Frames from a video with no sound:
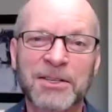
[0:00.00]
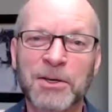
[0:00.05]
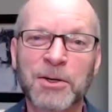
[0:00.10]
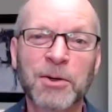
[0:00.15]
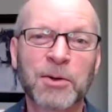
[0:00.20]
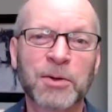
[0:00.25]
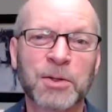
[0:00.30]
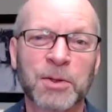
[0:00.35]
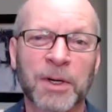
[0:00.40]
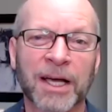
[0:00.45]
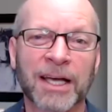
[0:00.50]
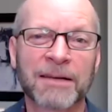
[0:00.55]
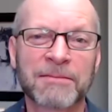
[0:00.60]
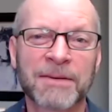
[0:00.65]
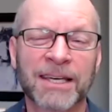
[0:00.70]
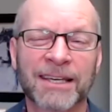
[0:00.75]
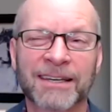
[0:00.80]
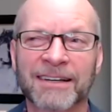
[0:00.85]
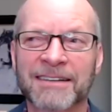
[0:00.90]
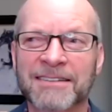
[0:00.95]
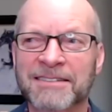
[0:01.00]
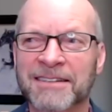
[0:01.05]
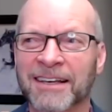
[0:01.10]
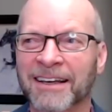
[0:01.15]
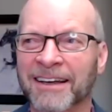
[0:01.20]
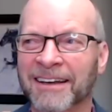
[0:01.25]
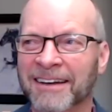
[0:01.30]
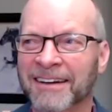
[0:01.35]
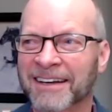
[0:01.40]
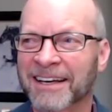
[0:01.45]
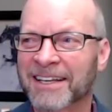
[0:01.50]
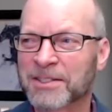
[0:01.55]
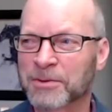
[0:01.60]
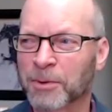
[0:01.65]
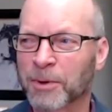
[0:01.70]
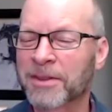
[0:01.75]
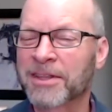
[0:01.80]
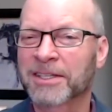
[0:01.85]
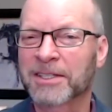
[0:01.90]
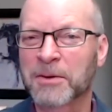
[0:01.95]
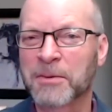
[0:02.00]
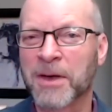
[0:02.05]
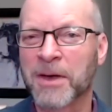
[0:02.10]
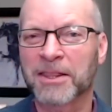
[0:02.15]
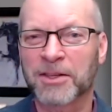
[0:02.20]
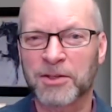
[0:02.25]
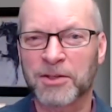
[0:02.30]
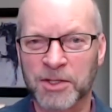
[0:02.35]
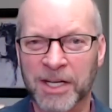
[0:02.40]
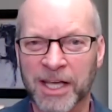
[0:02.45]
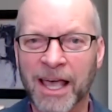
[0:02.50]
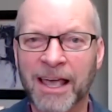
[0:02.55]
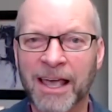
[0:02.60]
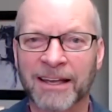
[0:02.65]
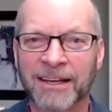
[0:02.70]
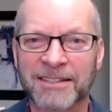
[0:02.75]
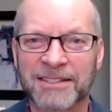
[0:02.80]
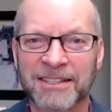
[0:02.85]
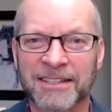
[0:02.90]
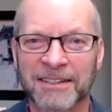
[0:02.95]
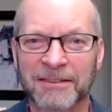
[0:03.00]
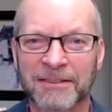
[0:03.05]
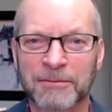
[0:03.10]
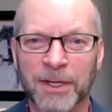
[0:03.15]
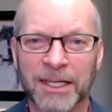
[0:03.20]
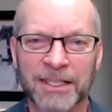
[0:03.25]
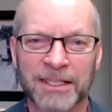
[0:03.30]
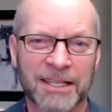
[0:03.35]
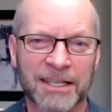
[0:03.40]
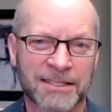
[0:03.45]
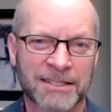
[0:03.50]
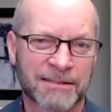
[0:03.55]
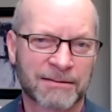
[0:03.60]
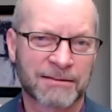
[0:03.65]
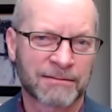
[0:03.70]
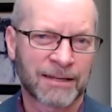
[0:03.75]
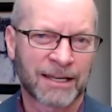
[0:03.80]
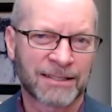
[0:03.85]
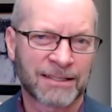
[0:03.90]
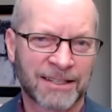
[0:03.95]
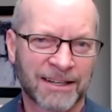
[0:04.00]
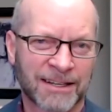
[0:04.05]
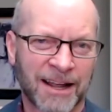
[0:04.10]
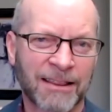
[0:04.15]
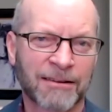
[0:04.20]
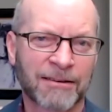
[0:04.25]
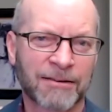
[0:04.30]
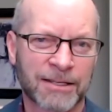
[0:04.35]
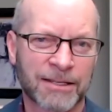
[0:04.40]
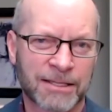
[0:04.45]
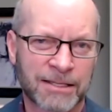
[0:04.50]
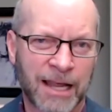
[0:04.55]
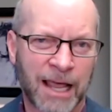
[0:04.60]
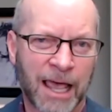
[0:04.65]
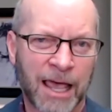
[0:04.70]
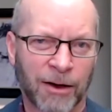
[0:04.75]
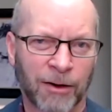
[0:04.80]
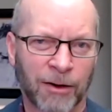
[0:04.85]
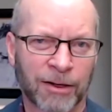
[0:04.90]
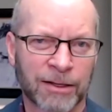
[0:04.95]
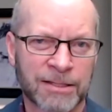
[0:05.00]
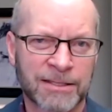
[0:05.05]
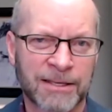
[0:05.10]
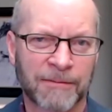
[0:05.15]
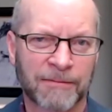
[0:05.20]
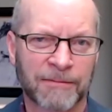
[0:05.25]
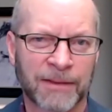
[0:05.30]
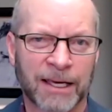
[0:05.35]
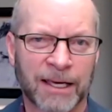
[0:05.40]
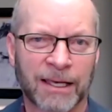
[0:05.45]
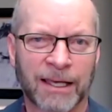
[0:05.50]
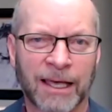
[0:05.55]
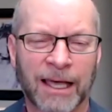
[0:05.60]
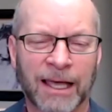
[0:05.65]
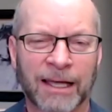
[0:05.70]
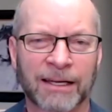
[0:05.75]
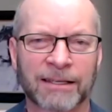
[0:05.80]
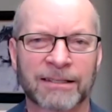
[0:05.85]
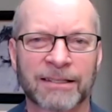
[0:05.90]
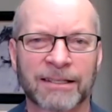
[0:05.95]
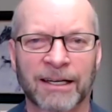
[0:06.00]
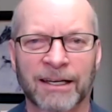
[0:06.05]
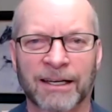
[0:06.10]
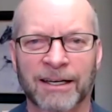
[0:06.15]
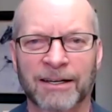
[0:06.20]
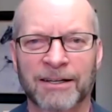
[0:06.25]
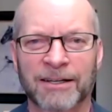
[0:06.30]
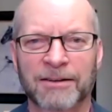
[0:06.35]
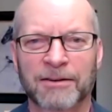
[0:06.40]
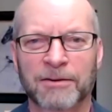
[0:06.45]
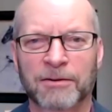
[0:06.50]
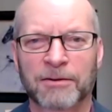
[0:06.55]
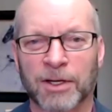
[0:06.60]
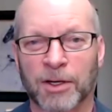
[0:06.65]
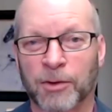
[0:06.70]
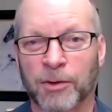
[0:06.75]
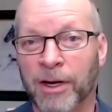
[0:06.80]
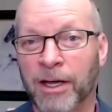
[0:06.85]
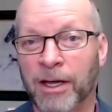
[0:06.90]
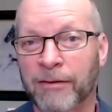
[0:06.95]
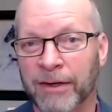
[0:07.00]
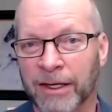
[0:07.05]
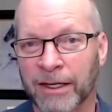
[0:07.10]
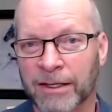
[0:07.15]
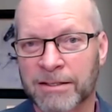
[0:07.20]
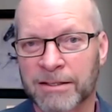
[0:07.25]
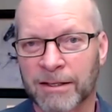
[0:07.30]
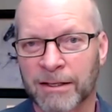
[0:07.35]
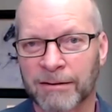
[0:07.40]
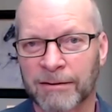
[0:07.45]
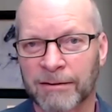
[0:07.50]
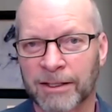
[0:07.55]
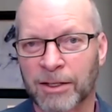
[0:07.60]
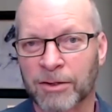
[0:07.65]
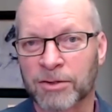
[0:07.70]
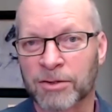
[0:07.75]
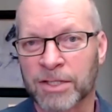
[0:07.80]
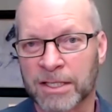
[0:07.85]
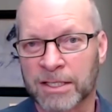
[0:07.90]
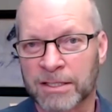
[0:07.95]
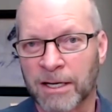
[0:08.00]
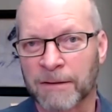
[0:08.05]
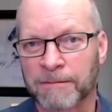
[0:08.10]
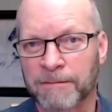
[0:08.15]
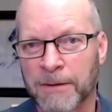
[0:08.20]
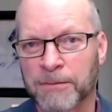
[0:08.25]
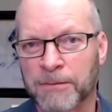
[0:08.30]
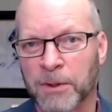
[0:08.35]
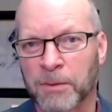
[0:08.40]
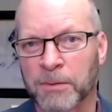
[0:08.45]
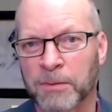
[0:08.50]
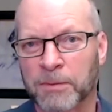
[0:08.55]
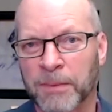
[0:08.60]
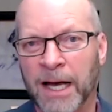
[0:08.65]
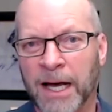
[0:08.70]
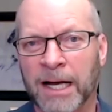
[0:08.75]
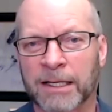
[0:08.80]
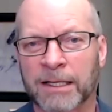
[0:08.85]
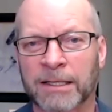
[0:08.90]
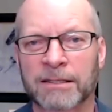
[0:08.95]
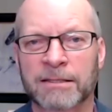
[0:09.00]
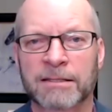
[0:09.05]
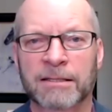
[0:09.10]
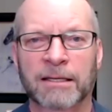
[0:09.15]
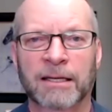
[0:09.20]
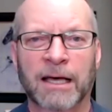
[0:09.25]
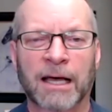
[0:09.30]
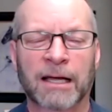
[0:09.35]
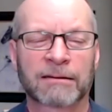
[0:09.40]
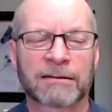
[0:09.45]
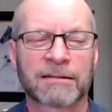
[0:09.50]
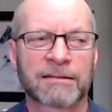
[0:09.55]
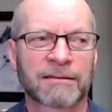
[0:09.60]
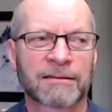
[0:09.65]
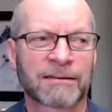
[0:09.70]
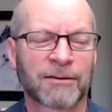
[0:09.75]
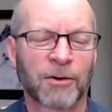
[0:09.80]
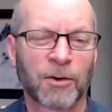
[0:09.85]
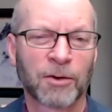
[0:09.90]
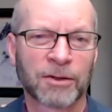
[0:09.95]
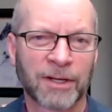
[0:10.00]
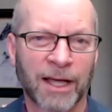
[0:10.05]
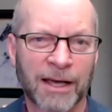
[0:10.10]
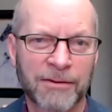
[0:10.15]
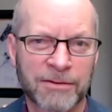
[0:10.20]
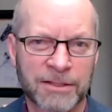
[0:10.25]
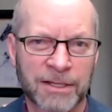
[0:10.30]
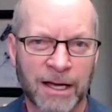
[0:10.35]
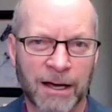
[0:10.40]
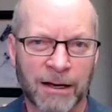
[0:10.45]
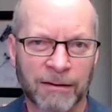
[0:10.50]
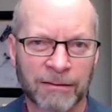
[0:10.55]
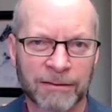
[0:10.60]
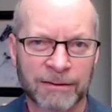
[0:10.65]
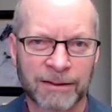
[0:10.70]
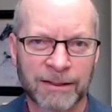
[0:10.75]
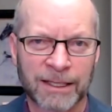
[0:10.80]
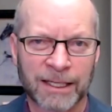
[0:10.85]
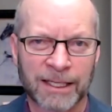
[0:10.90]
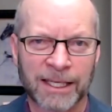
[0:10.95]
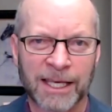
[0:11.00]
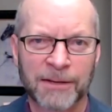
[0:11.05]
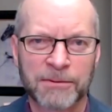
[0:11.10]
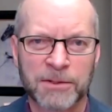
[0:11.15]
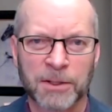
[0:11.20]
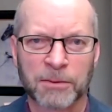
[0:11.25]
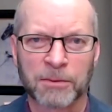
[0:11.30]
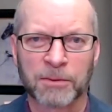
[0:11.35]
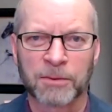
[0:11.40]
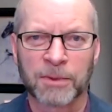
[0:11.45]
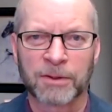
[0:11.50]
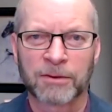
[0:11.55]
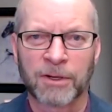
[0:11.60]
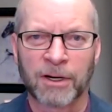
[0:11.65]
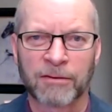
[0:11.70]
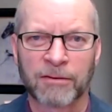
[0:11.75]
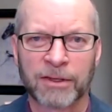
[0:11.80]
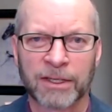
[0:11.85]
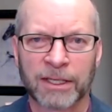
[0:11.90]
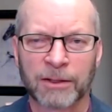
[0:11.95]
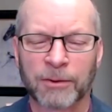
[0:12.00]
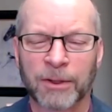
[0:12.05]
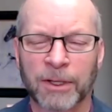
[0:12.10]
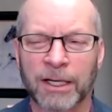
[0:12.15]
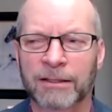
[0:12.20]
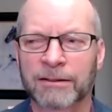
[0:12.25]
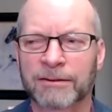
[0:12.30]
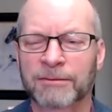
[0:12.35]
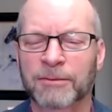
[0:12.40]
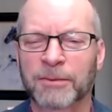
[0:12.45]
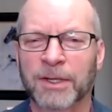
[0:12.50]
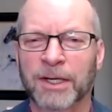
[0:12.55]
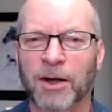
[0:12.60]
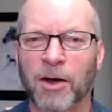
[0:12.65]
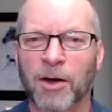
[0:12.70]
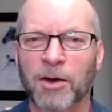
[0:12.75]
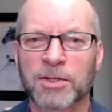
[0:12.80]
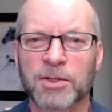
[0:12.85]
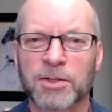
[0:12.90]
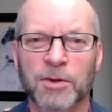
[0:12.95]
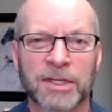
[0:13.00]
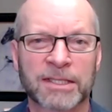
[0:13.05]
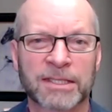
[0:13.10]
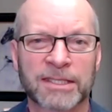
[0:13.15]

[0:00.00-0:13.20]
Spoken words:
huge, right? Because it's one thing to make the change, but that's another to stay on something. And the cravings usually suck people back into that old lifestyle that keeps them not feeling well, but also the